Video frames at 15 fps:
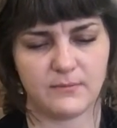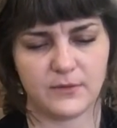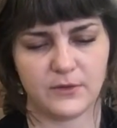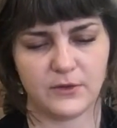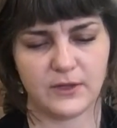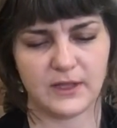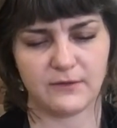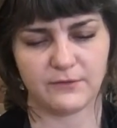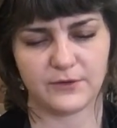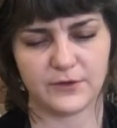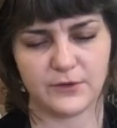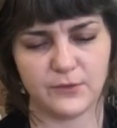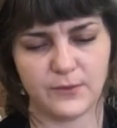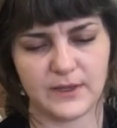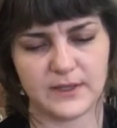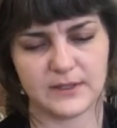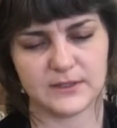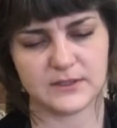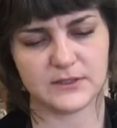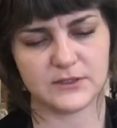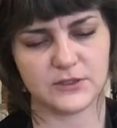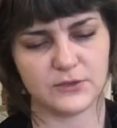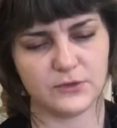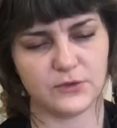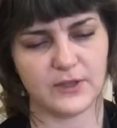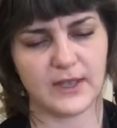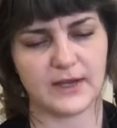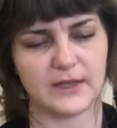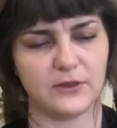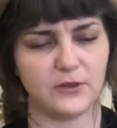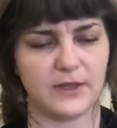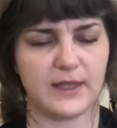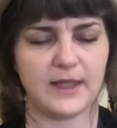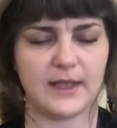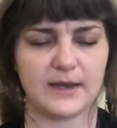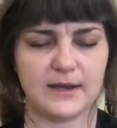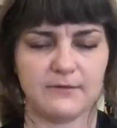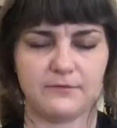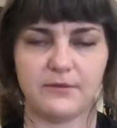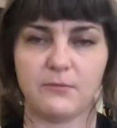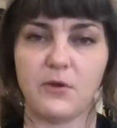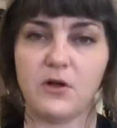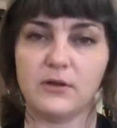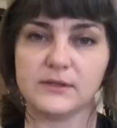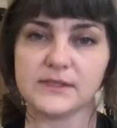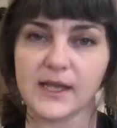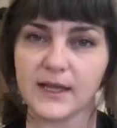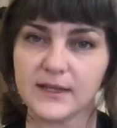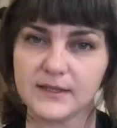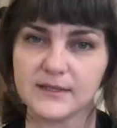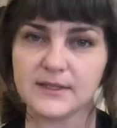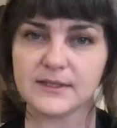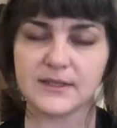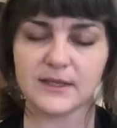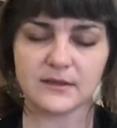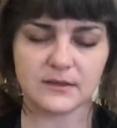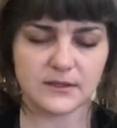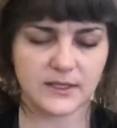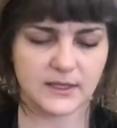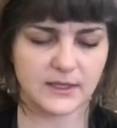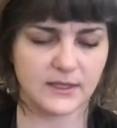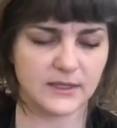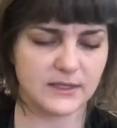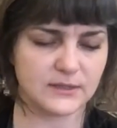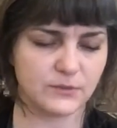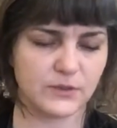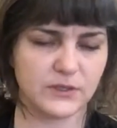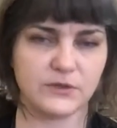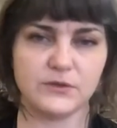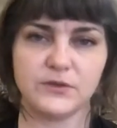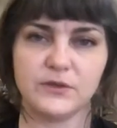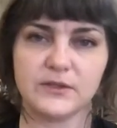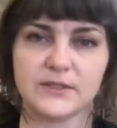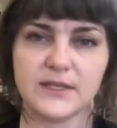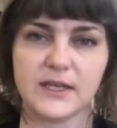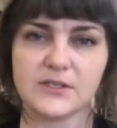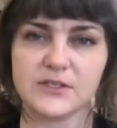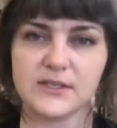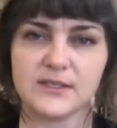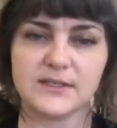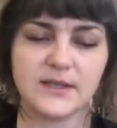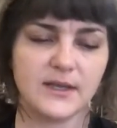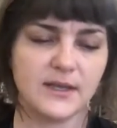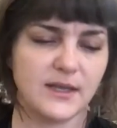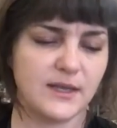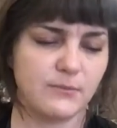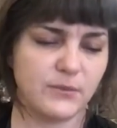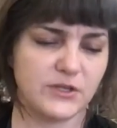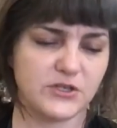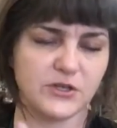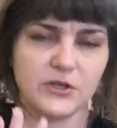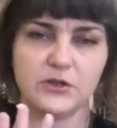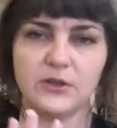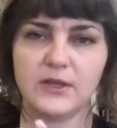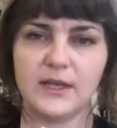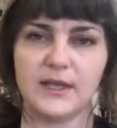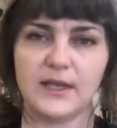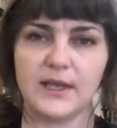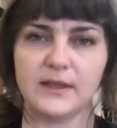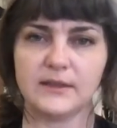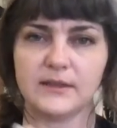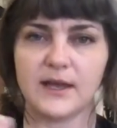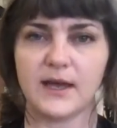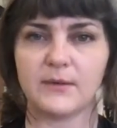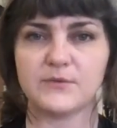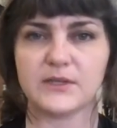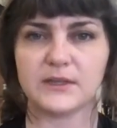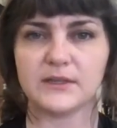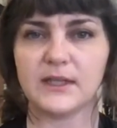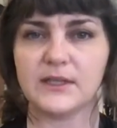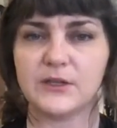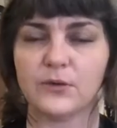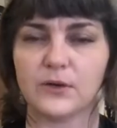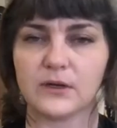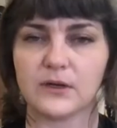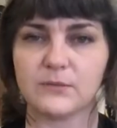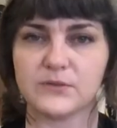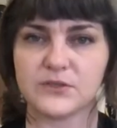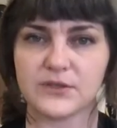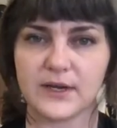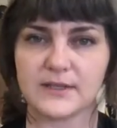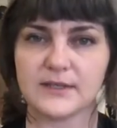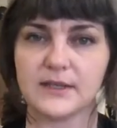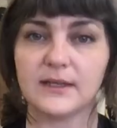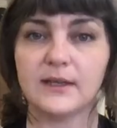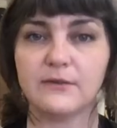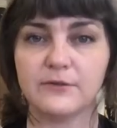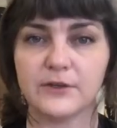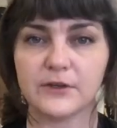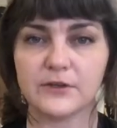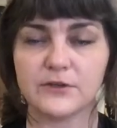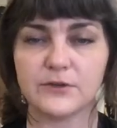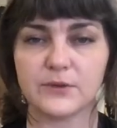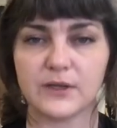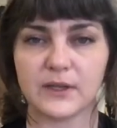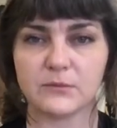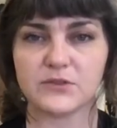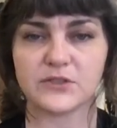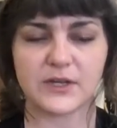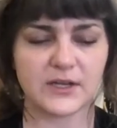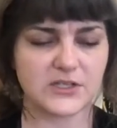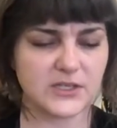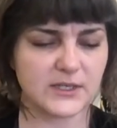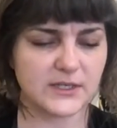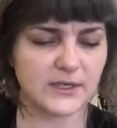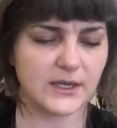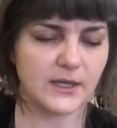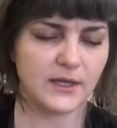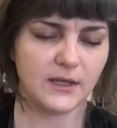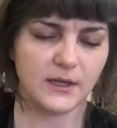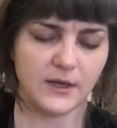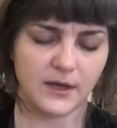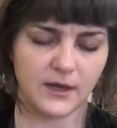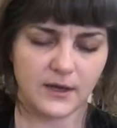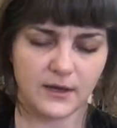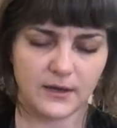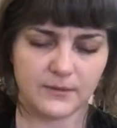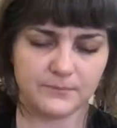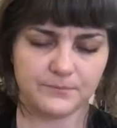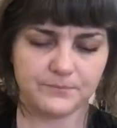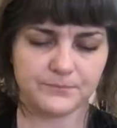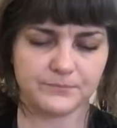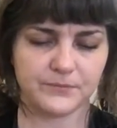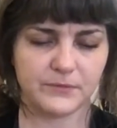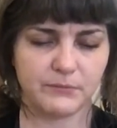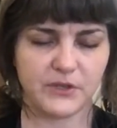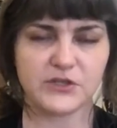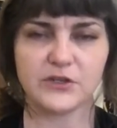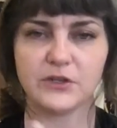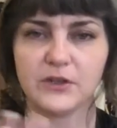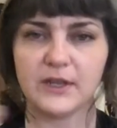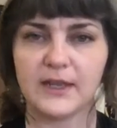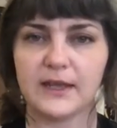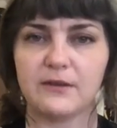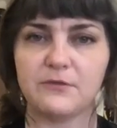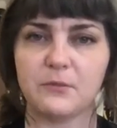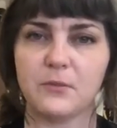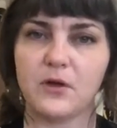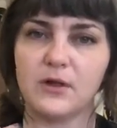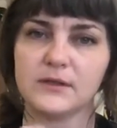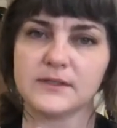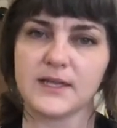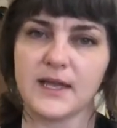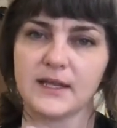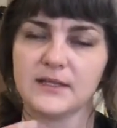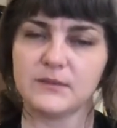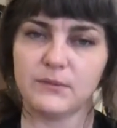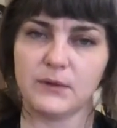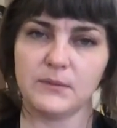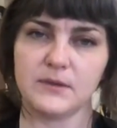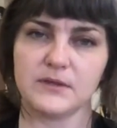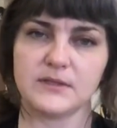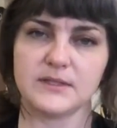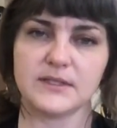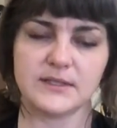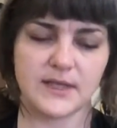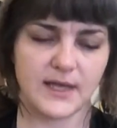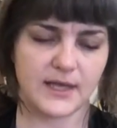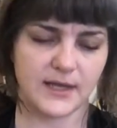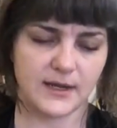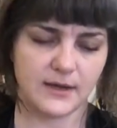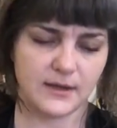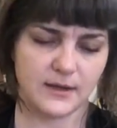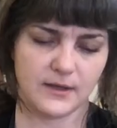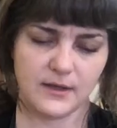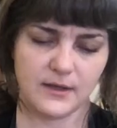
looking for new ways to look at it, looking at it from all sides. That's the other thing, is when you do your sketches, make sure you're looking at the object that you are abstracting if you're doing abstraction. Make sure you're looking at it from all sides. Maybe there's a side